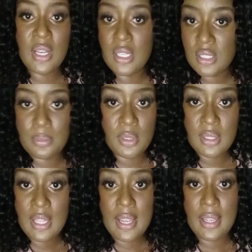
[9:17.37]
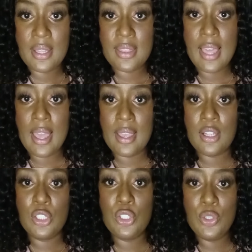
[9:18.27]
customer, client
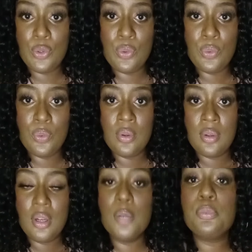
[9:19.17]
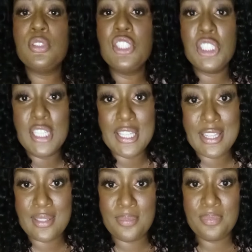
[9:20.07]
that you
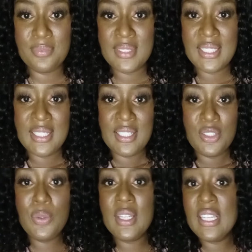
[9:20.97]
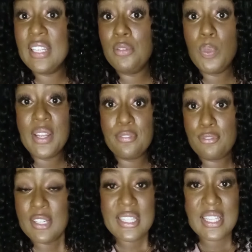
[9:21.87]
appreciate them. You can give away
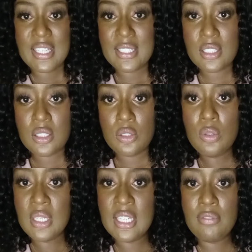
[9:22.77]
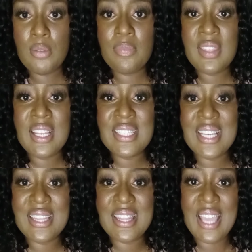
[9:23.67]
free things you can give them things
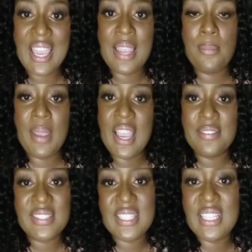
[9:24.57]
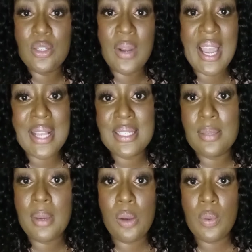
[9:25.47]
that they may have seen or asked
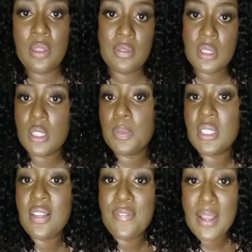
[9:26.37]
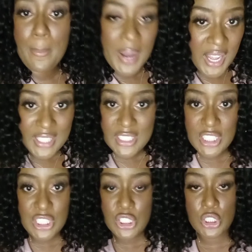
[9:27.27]
about, whether it's a specific
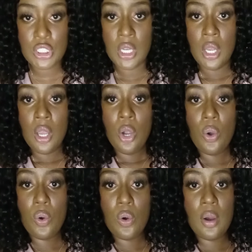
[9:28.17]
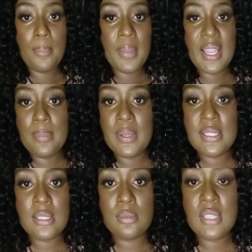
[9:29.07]
polish or maybe
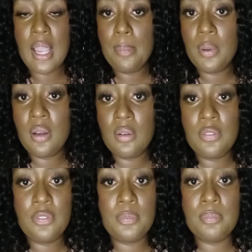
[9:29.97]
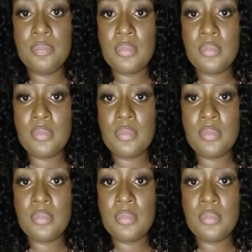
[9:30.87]
some type of